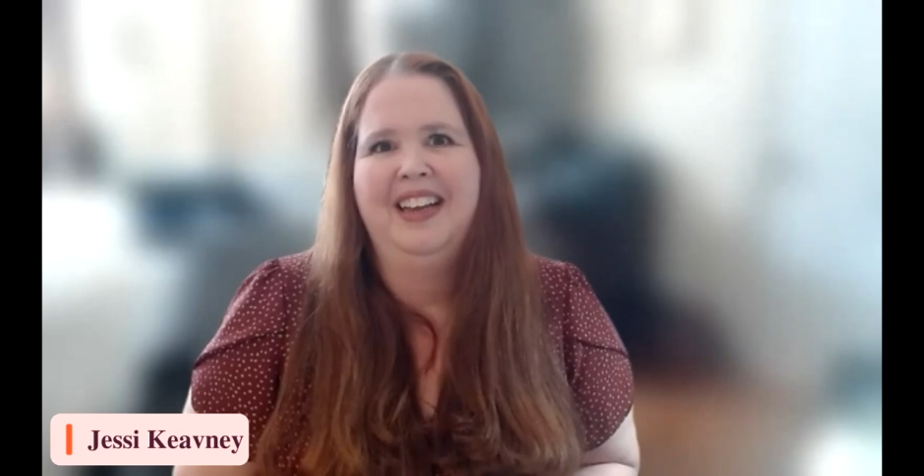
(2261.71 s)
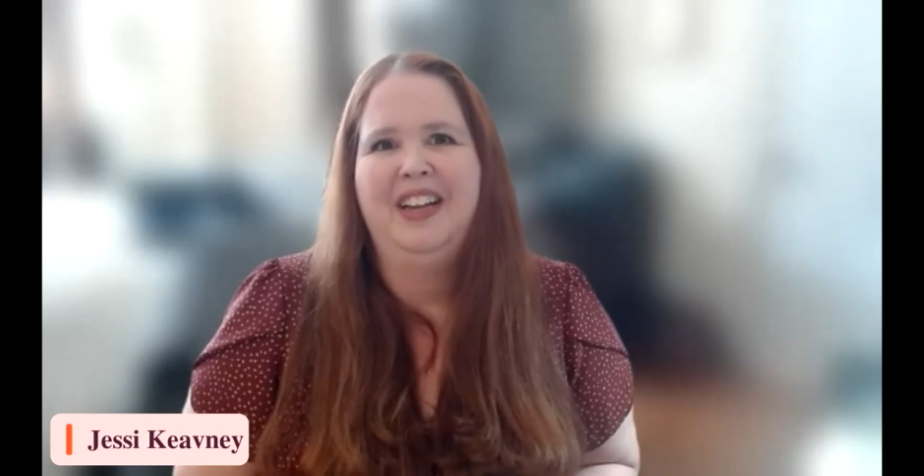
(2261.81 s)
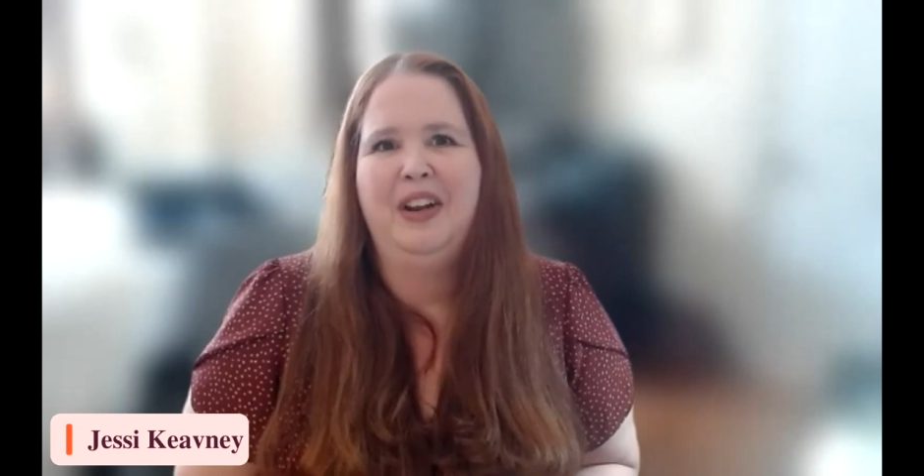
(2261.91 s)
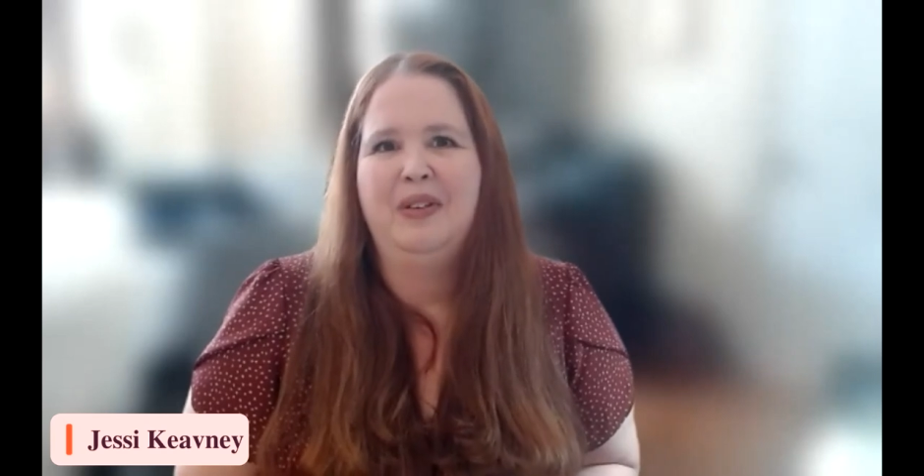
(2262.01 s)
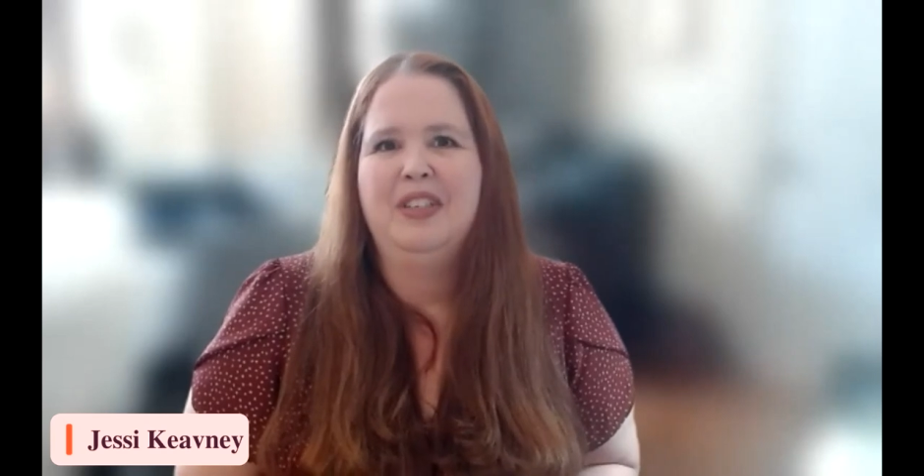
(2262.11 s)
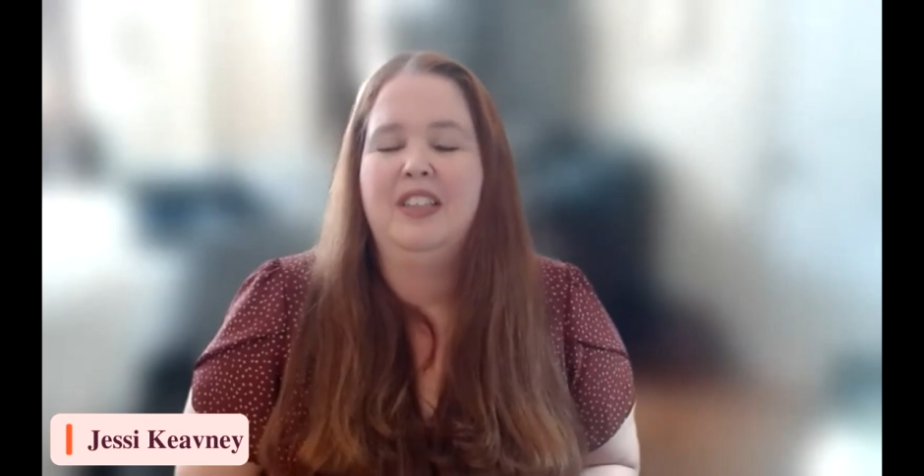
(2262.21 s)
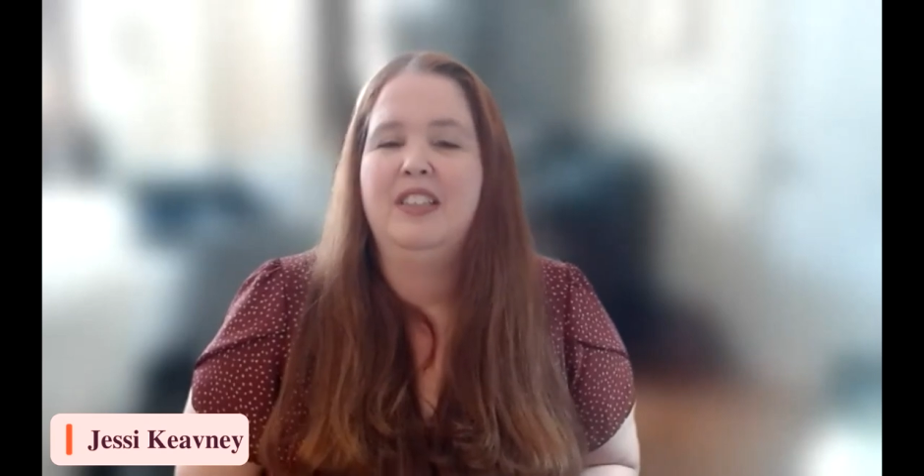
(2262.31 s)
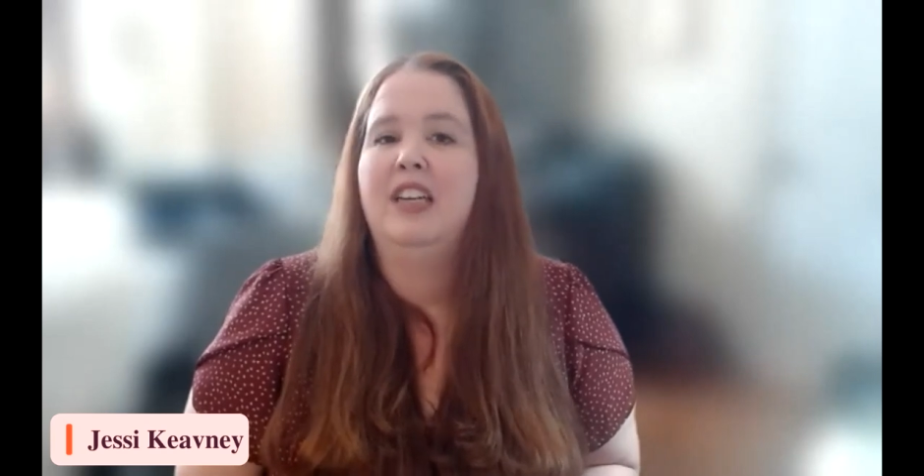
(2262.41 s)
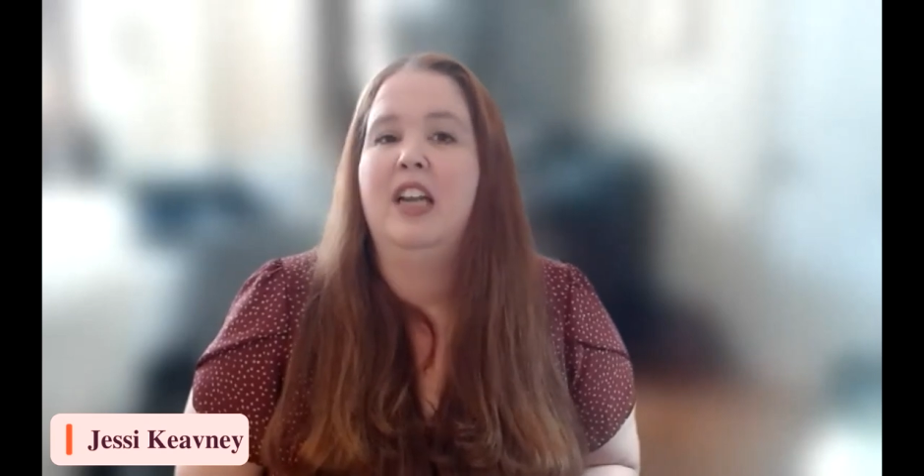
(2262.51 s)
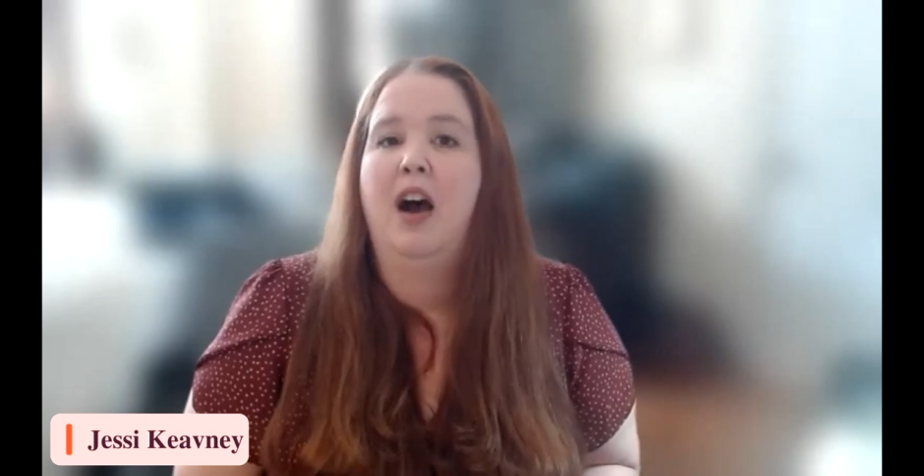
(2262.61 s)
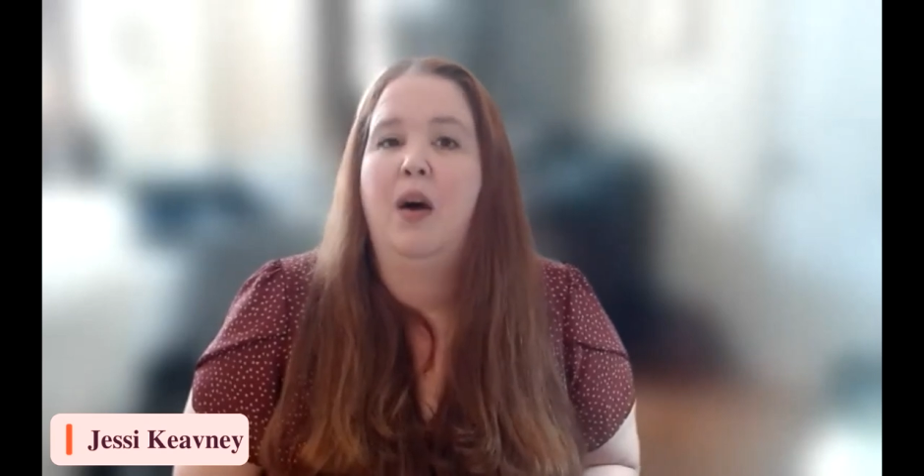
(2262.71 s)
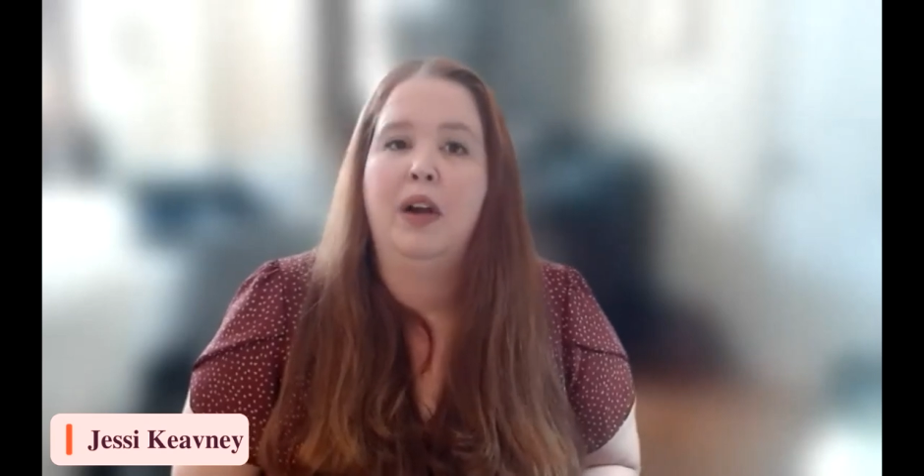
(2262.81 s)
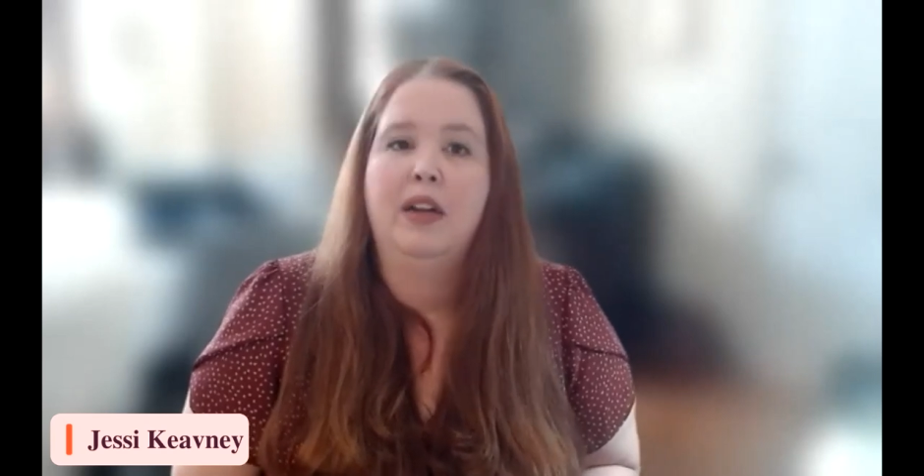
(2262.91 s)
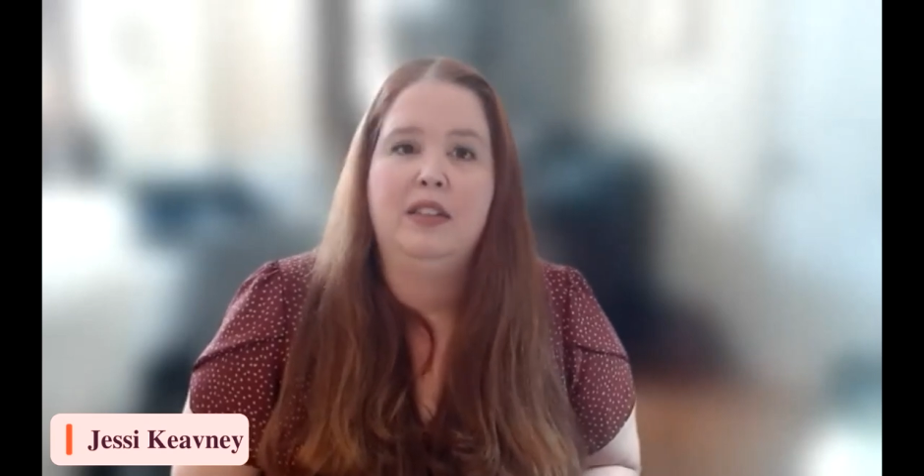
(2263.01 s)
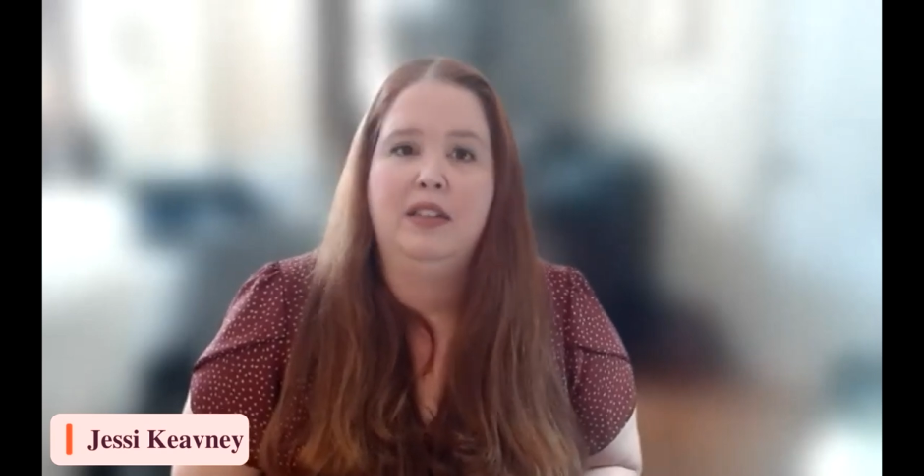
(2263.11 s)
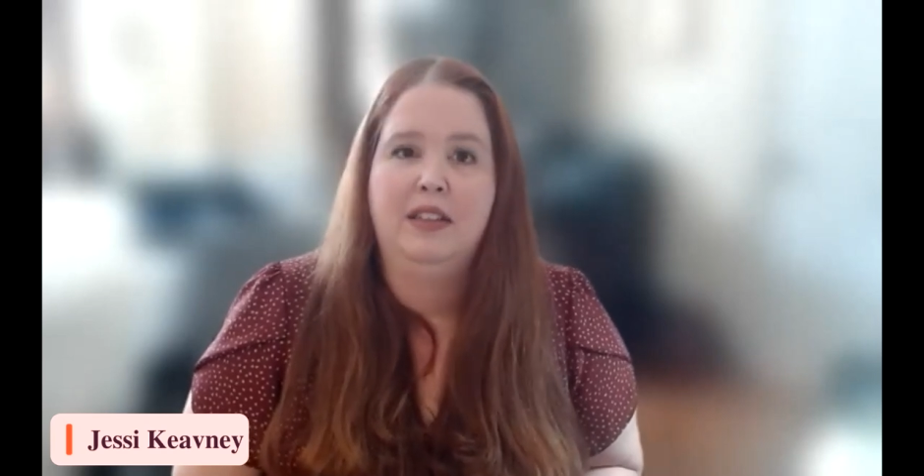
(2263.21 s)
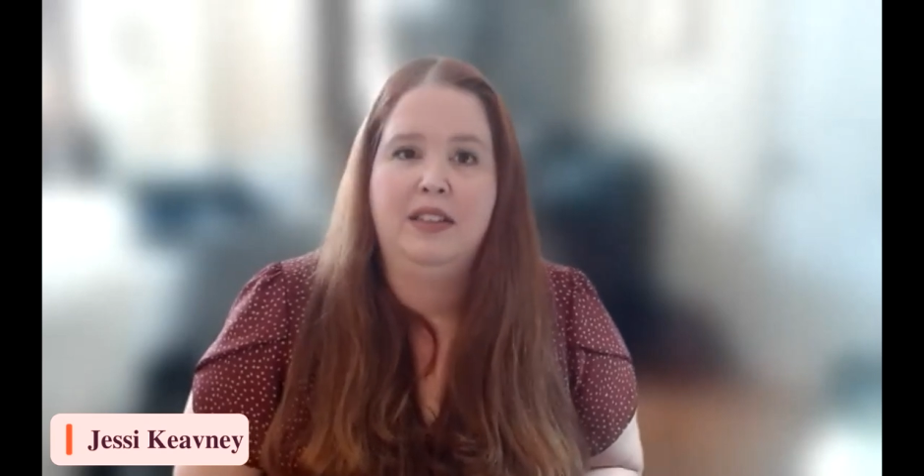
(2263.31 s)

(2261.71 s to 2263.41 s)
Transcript: to not want to